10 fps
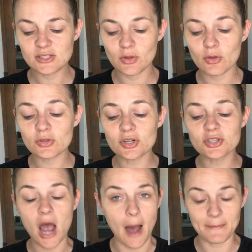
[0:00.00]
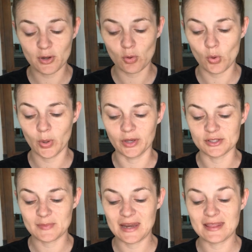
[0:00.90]
So those are topical
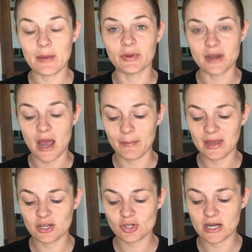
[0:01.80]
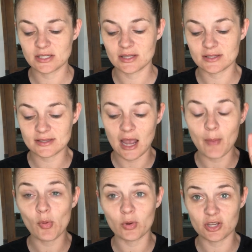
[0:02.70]
oils, meaning they will not penetrate to the
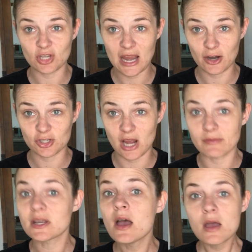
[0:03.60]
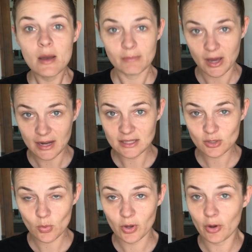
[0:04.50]
scalp or the hair shaft.
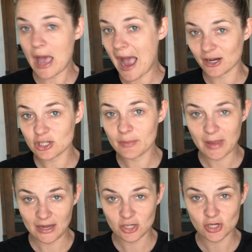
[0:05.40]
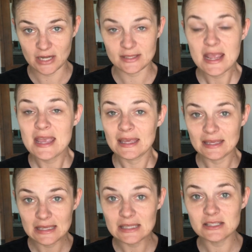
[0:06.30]
Monat's oil actually penetrates
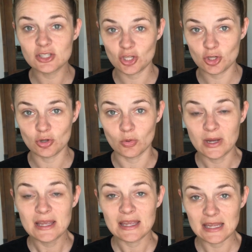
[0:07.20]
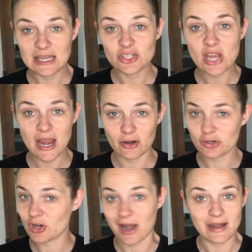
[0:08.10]
into each
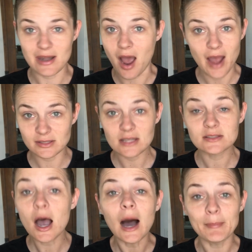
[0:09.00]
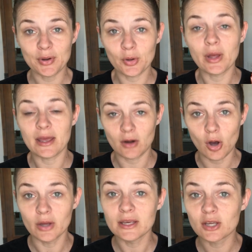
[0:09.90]
hair strand, not topical at
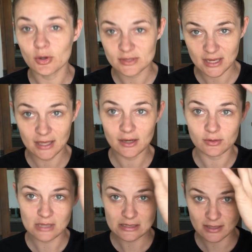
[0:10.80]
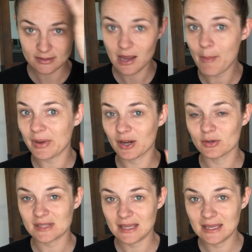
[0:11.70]
all. It goes in, it goes into the scalp, and it
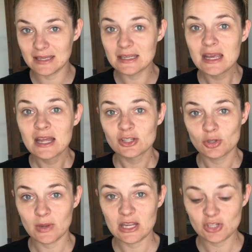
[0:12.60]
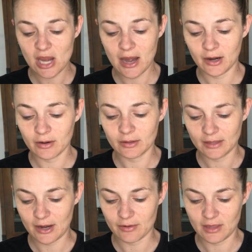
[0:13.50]
goes in to each hair
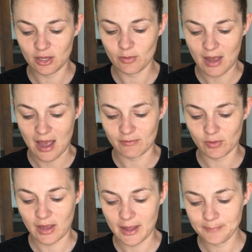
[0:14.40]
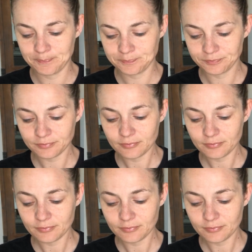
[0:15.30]
layer that you have, okay?